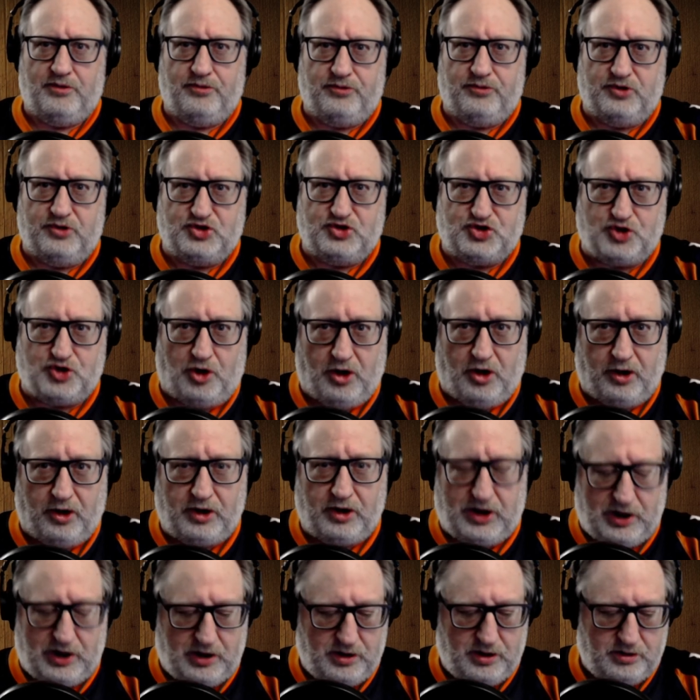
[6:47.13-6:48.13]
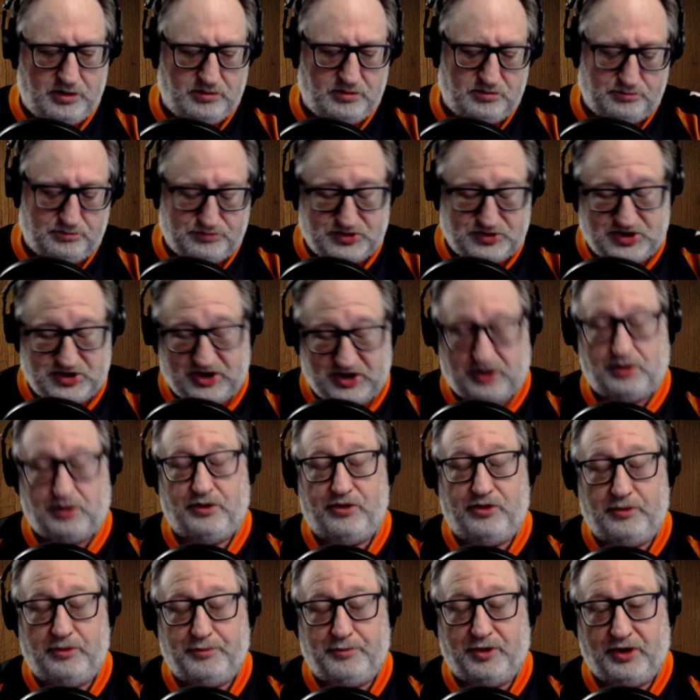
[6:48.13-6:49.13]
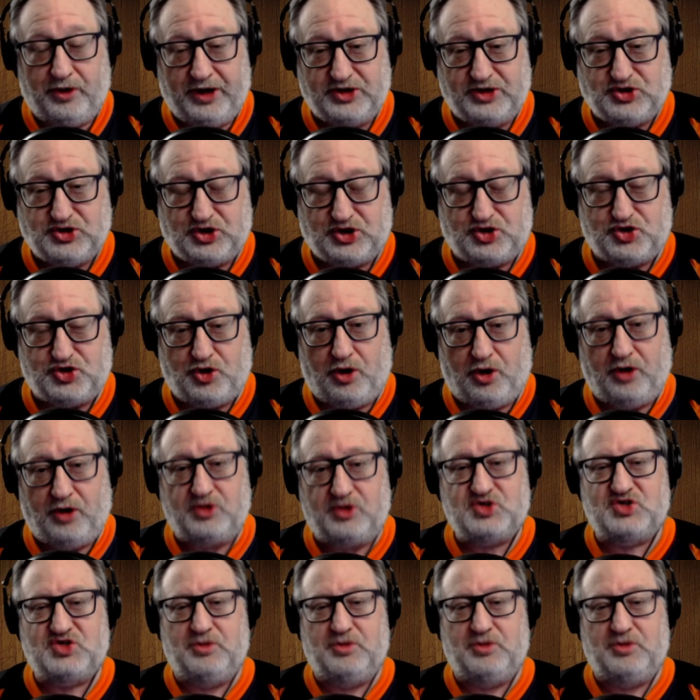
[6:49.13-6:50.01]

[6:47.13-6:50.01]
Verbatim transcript: The shark, particularly the pelagic sharks,